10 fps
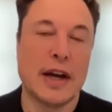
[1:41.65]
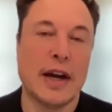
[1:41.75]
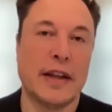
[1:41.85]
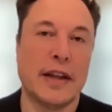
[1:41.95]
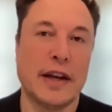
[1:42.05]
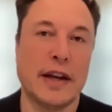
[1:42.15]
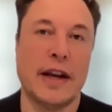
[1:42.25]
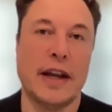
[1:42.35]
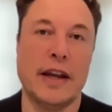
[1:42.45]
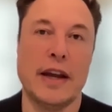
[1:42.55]
Uh, and then
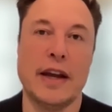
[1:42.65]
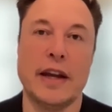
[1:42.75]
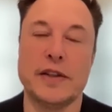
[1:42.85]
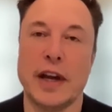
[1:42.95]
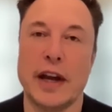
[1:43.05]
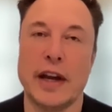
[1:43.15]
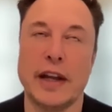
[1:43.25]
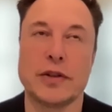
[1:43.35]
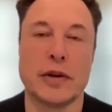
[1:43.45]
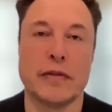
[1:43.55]
any any cha-
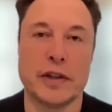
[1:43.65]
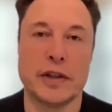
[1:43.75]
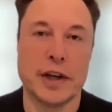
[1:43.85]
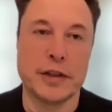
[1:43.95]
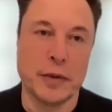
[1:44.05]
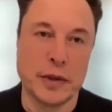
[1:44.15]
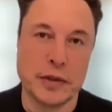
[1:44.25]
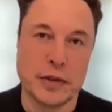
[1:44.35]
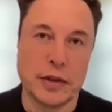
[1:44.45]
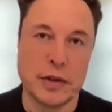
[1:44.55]
any sort of
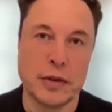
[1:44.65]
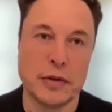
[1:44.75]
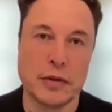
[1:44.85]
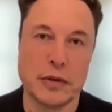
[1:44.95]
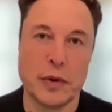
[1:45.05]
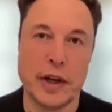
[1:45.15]
adjustments to